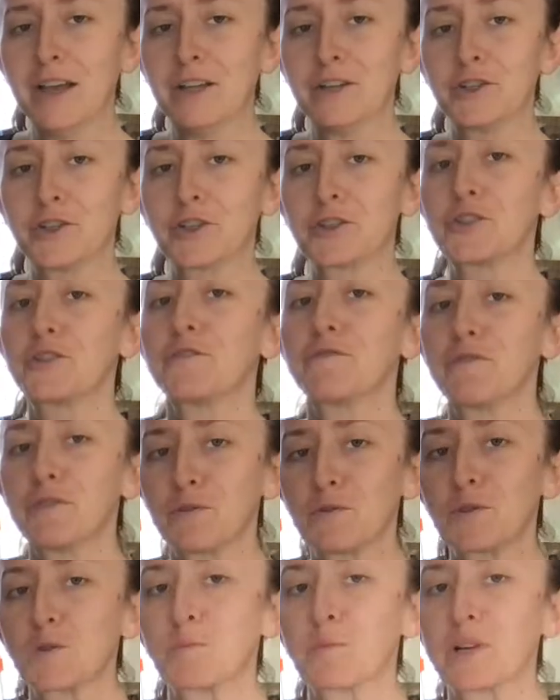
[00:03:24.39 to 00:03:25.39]
just a
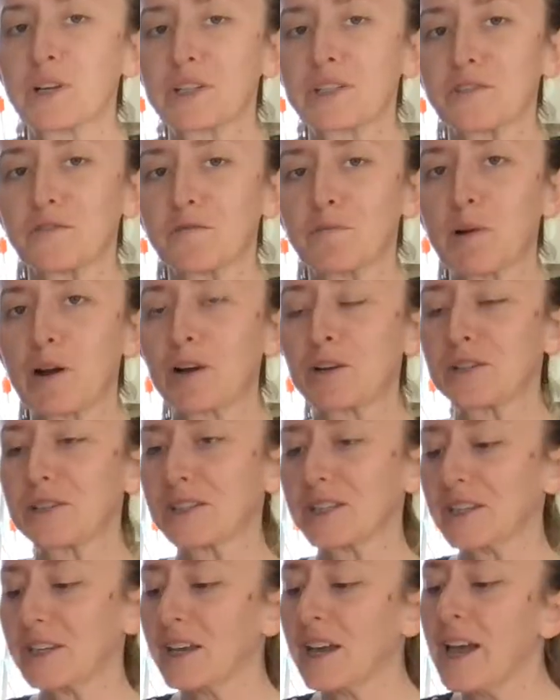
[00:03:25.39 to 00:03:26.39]
few sprigs of
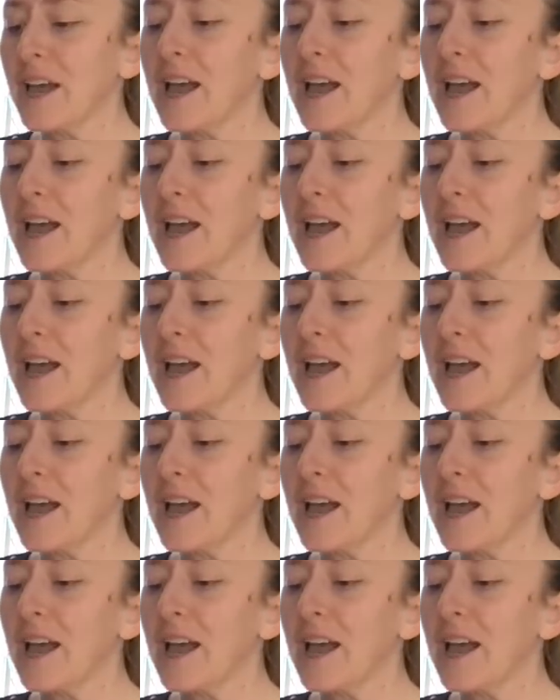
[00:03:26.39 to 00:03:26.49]
parsley.